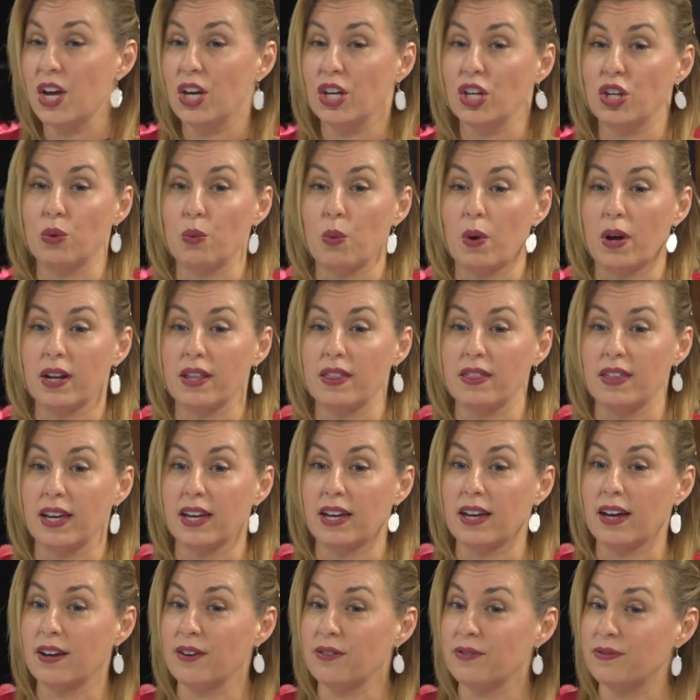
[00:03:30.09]
You want to
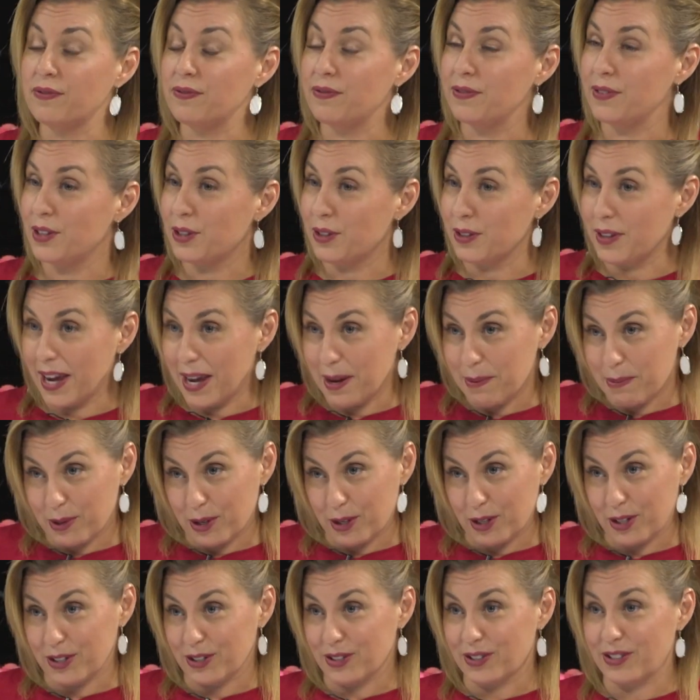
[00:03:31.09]
think of your
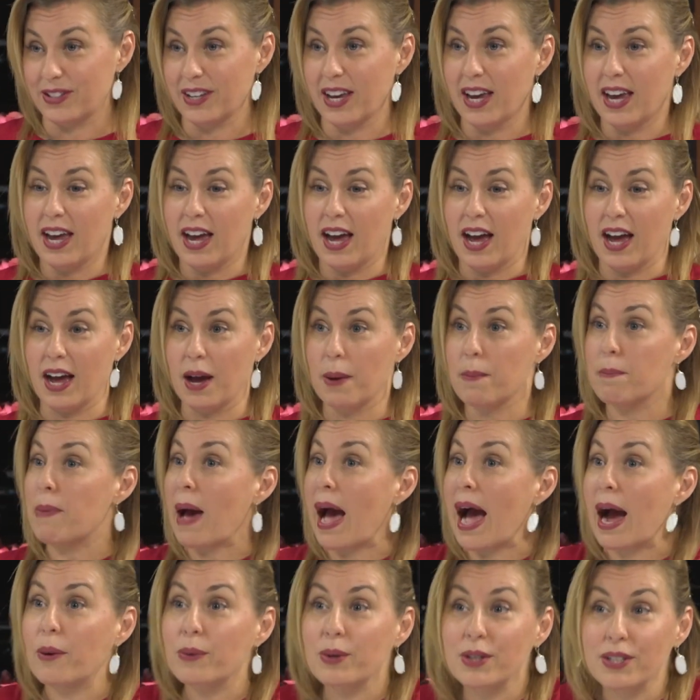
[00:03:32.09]
neighbors, uh,
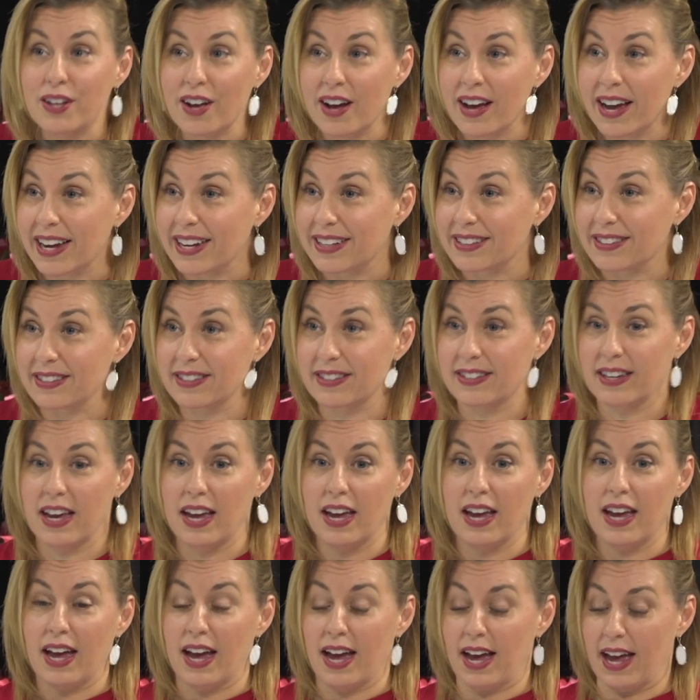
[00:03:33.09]
power lines,
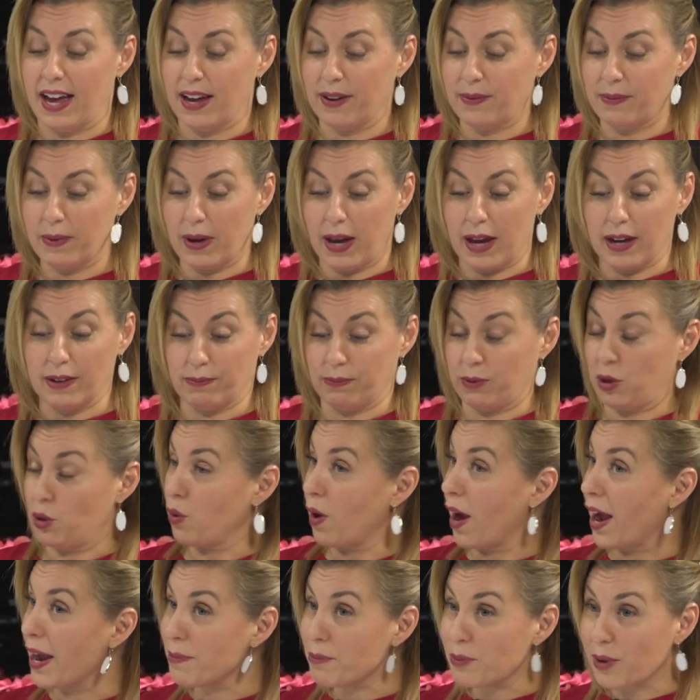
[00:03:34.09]
uh,
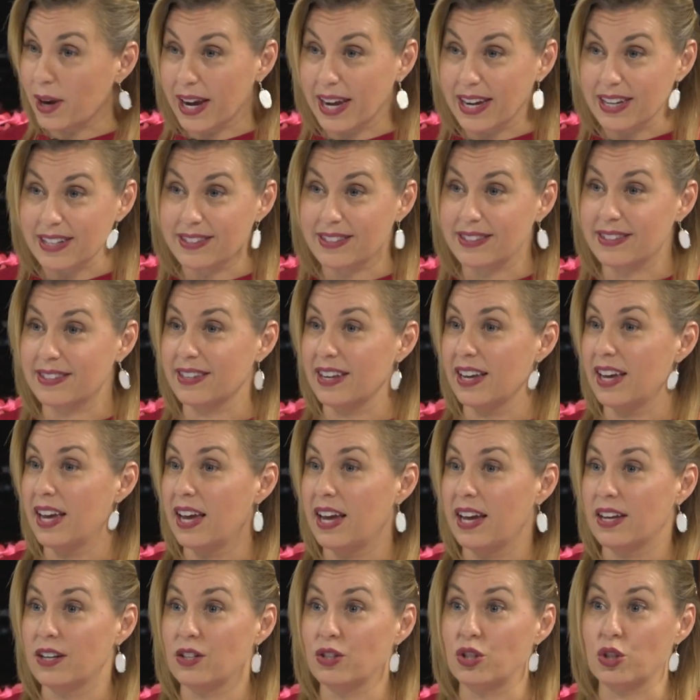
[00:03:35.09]
crime rates
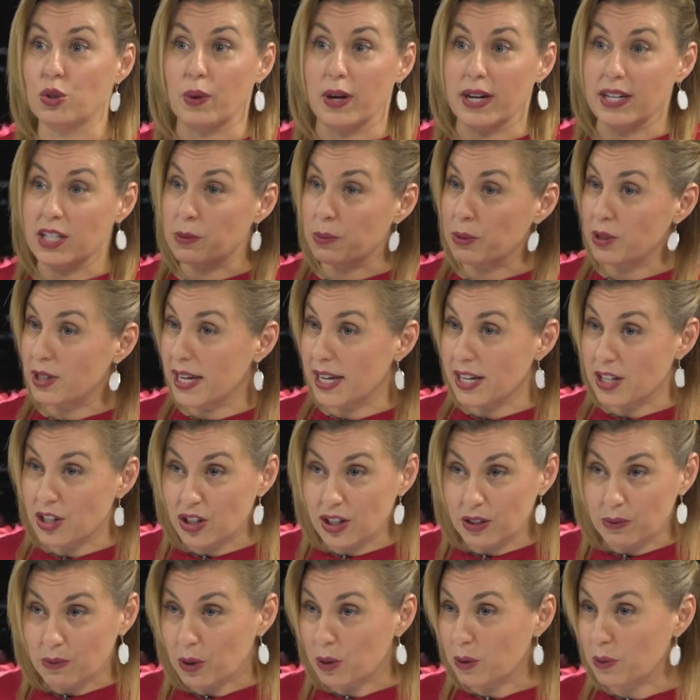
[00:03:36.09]

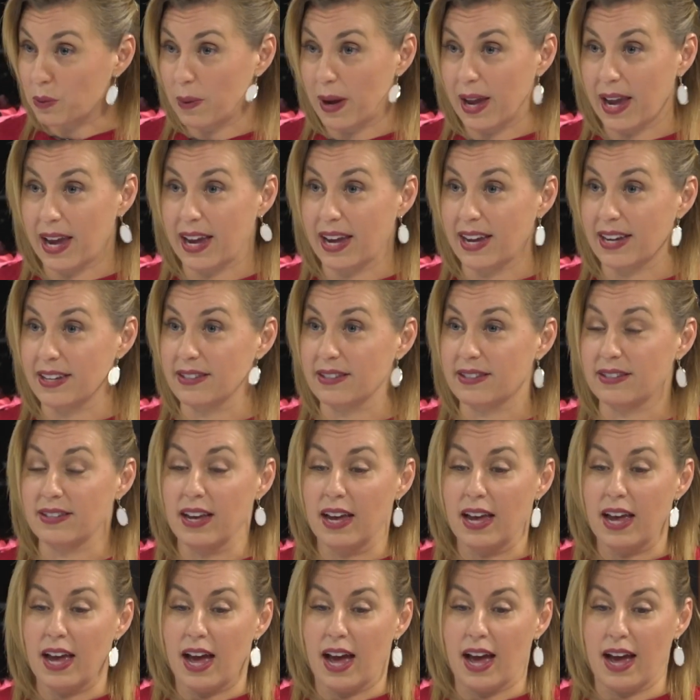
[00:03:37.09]
transportation roadways,
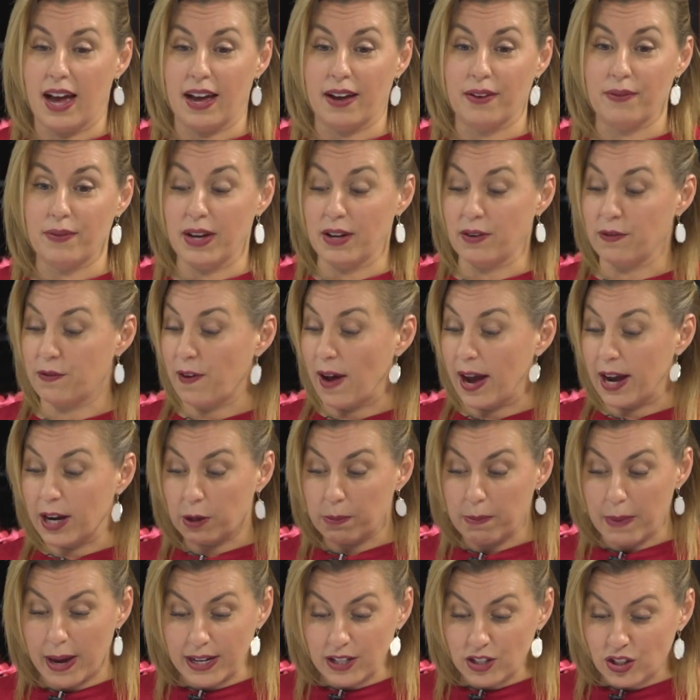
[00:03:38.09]
uh,
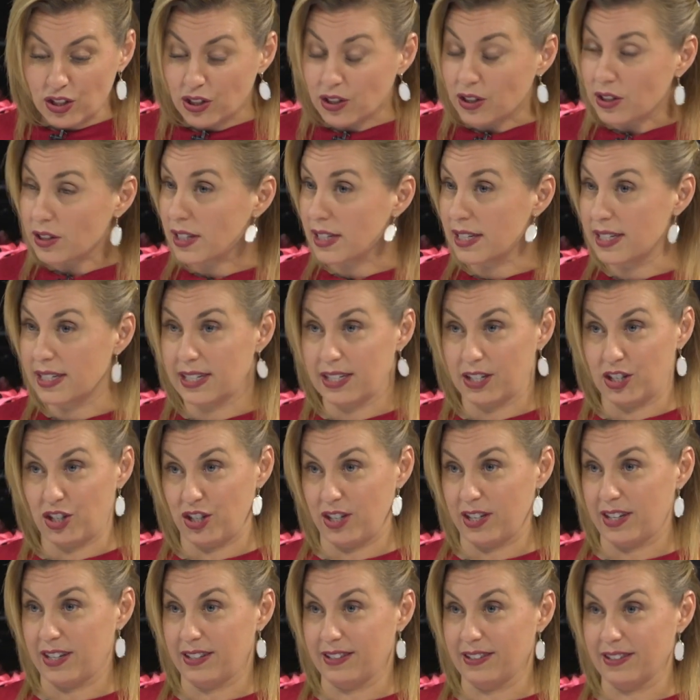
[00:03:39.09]
environmental
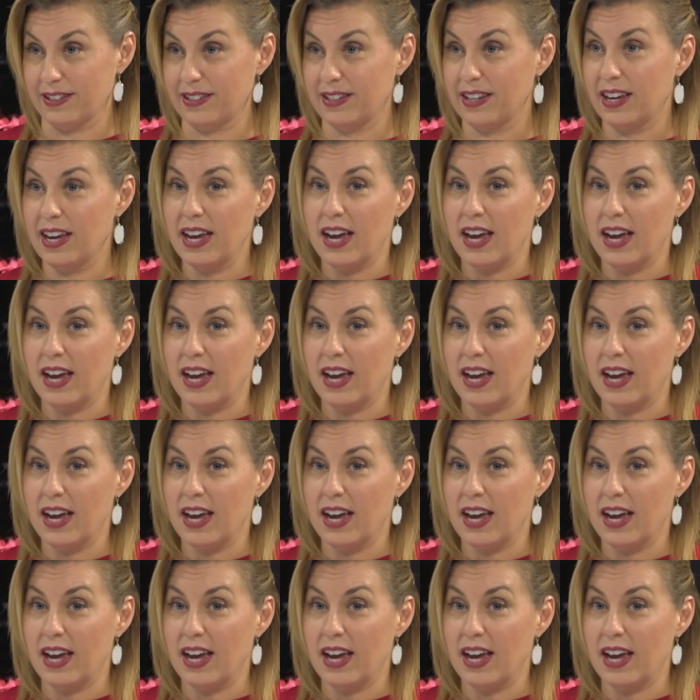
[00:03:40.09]
conditions,